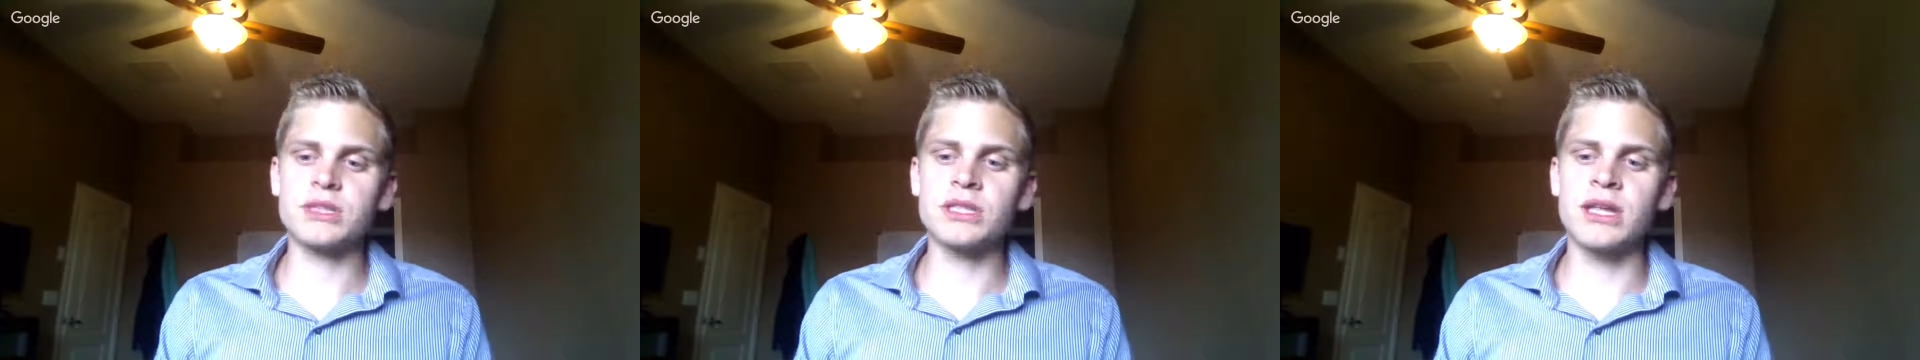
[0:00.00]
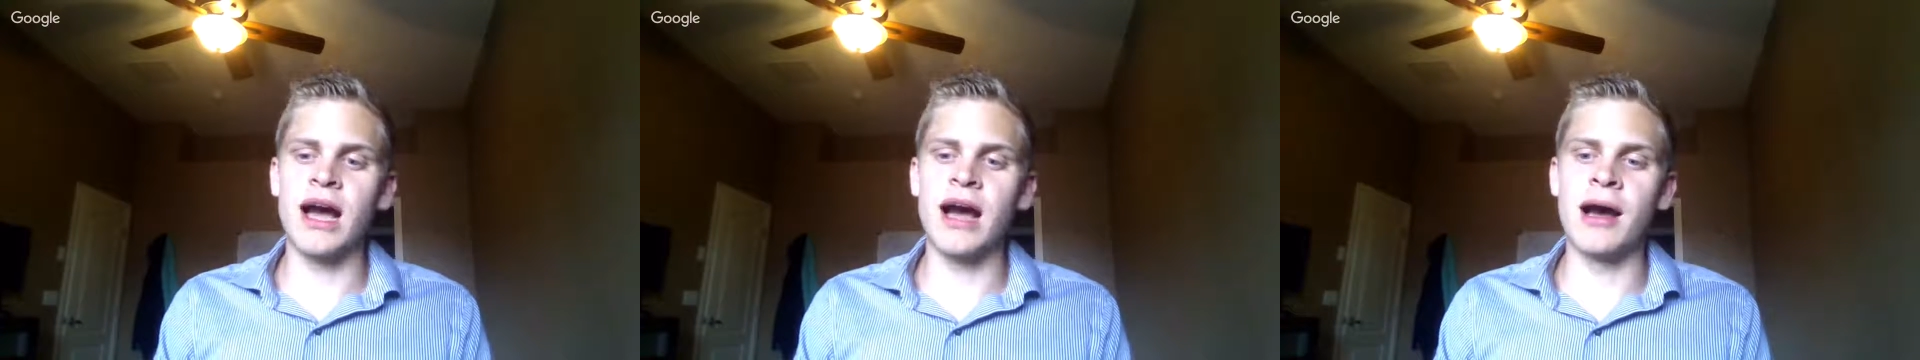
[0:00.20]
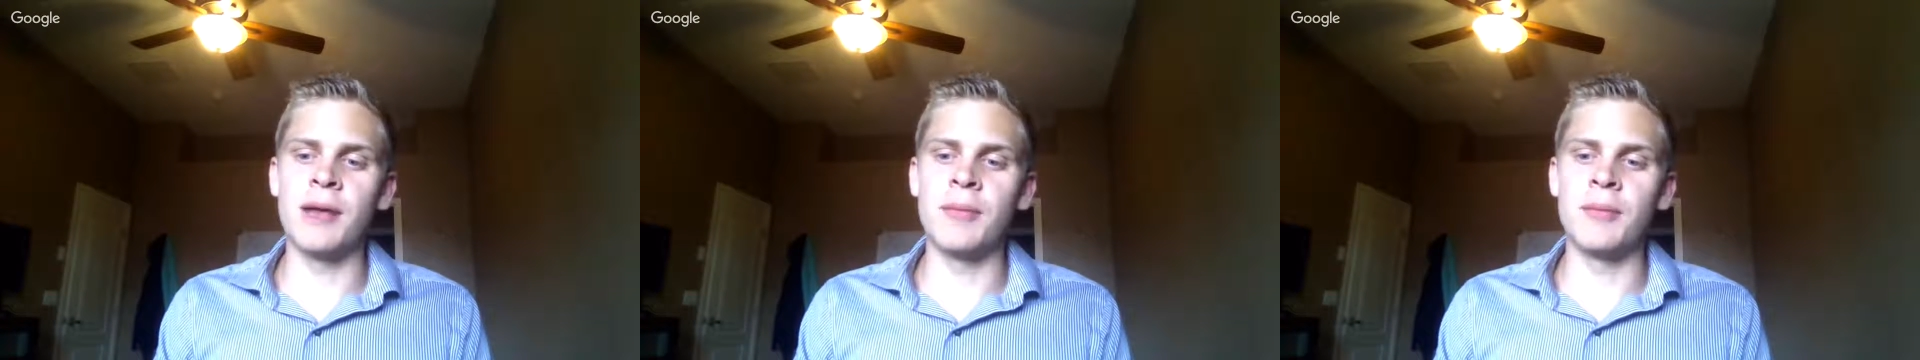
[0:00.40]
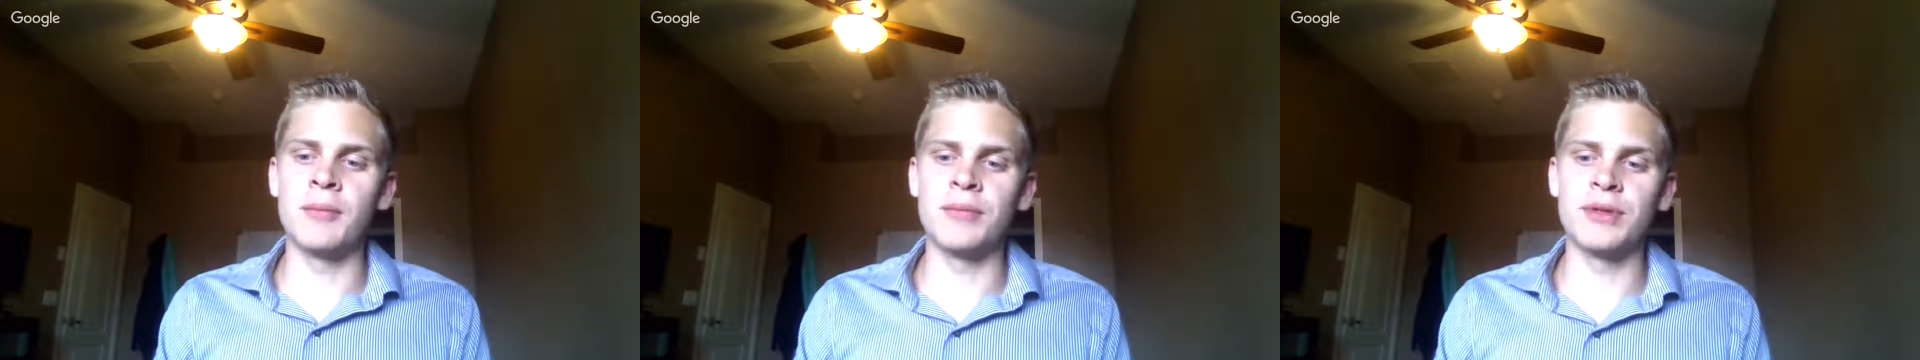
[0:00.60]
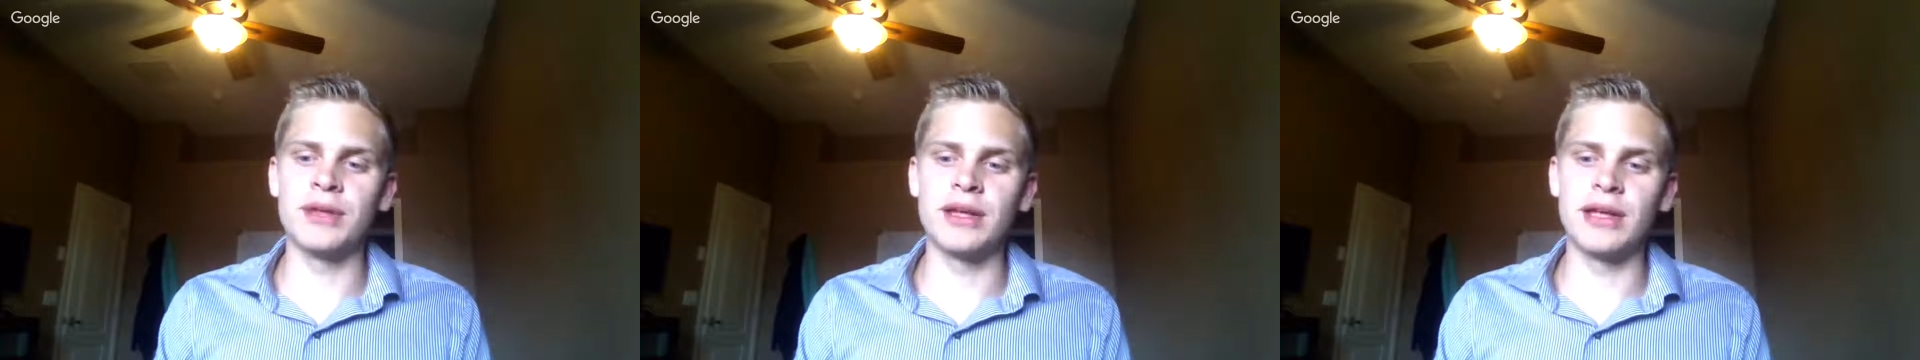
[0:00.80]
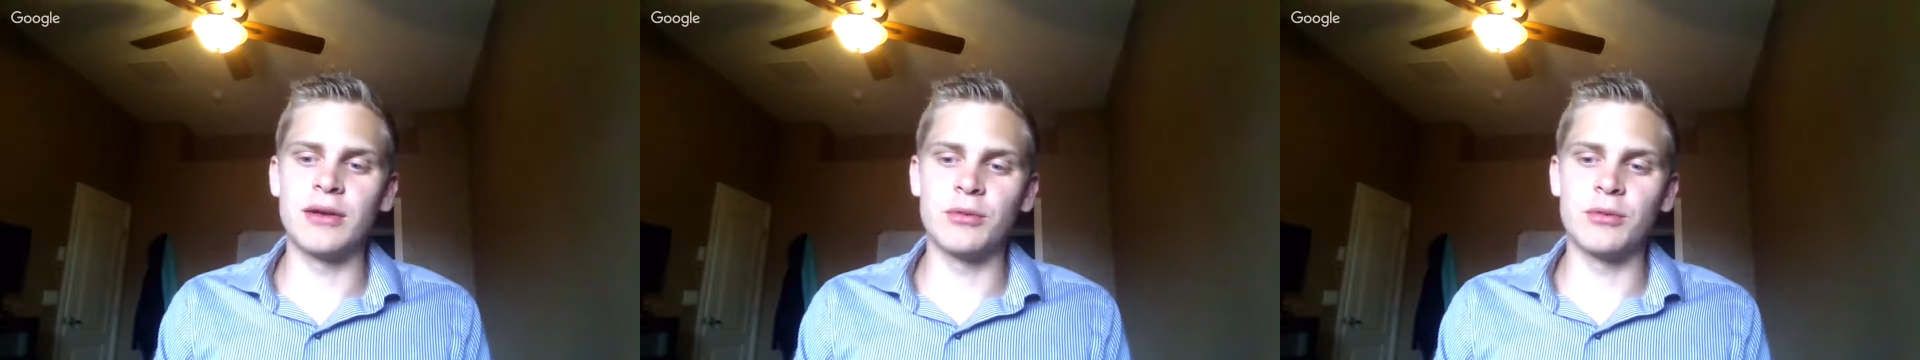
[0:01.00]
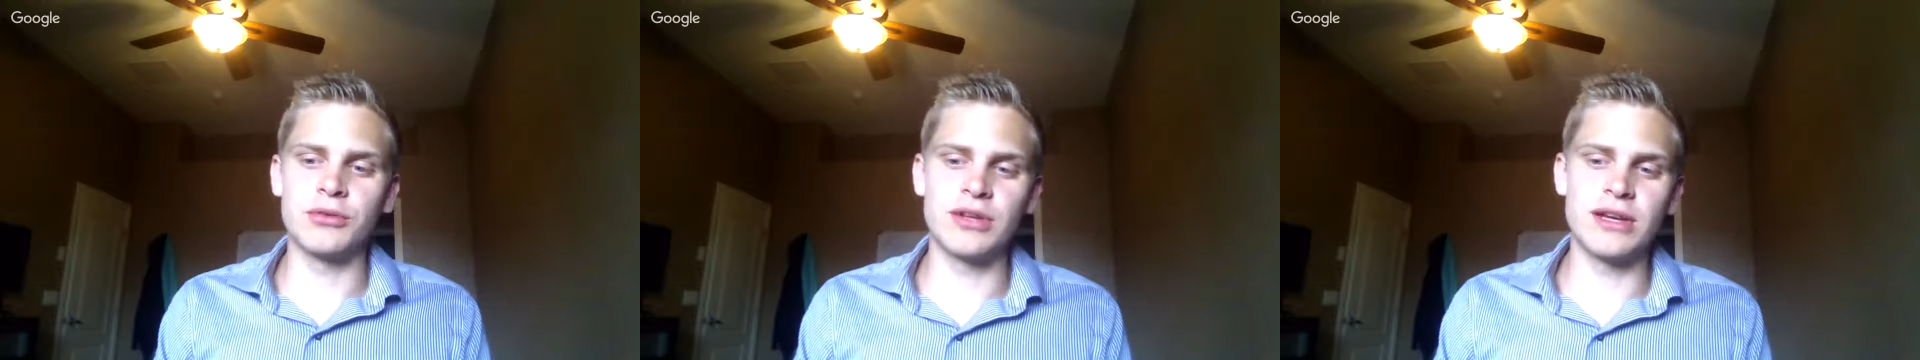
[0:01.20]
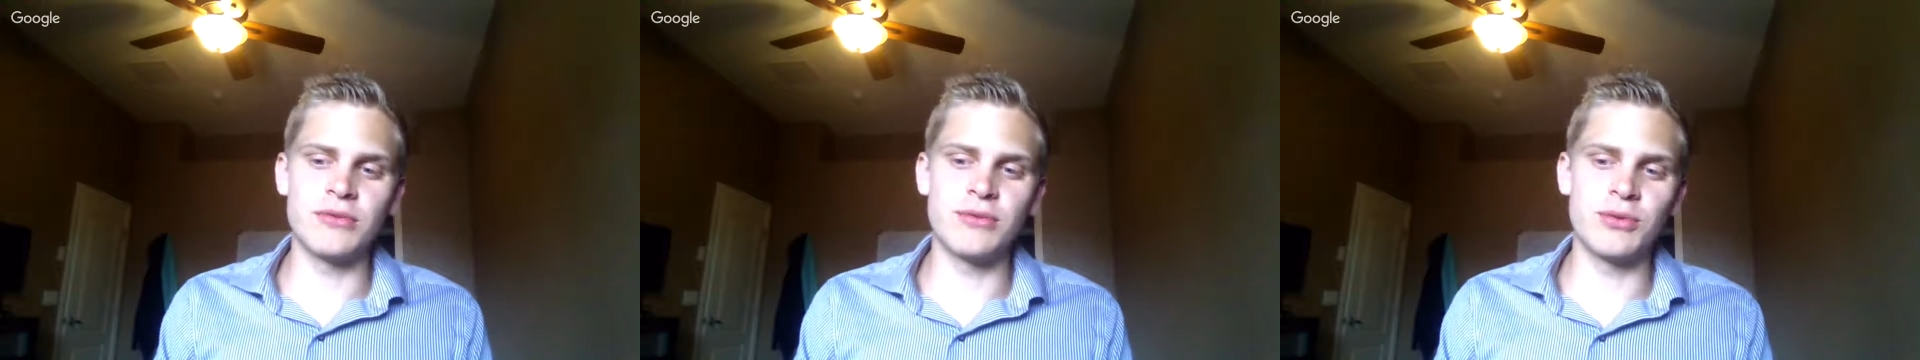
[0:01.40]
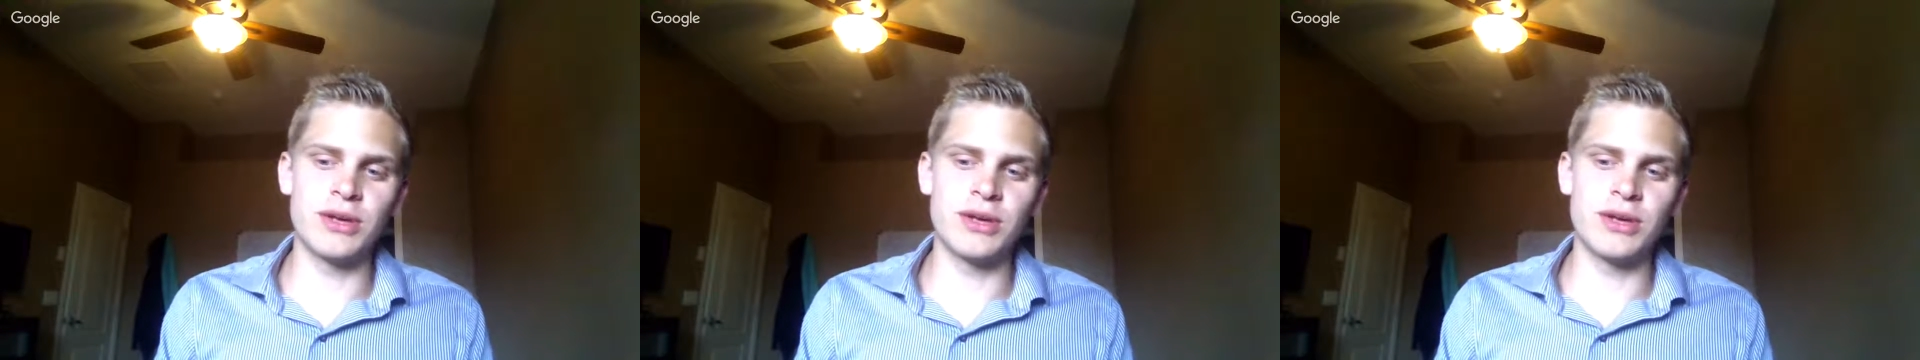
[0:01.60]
And we'll see if